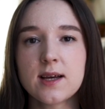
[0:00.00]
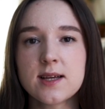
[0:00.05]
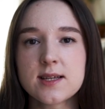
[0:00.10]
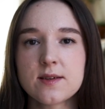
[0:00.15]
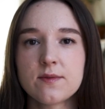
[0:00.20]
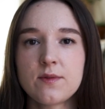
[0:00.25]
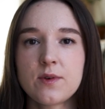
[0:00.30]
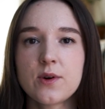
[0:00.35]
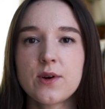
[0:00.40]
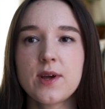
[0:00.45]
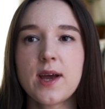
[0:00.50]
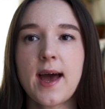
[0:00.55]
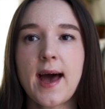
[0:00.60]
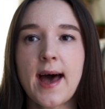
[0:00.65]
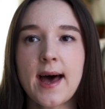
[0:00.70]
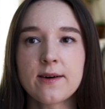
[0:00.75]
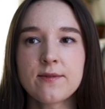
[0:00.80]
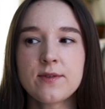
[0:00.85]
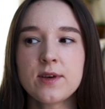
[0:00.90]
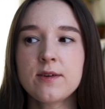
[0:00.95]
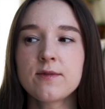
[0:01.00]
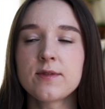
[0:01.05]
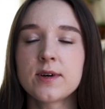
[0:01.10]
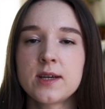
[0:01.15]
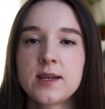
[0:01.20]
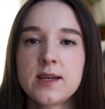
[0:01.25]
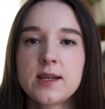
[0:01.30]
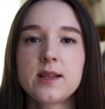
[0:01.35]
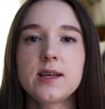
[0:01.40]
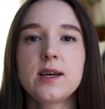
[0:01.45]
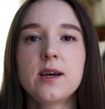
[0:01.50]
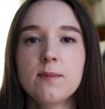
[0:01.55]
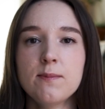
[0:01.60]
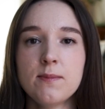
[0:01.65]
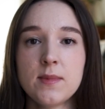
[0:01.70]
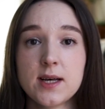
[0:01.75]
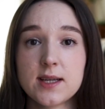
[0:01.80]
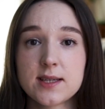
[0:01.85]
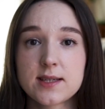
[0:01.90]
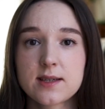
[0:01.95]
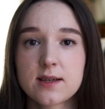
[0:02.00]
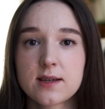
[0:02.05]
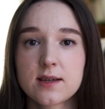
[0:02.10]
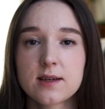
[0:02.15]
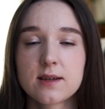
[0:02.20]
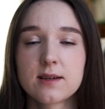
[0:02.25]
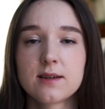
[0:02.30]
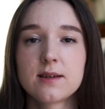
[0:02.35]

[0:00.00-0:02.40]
as a very heavy vanillic musk.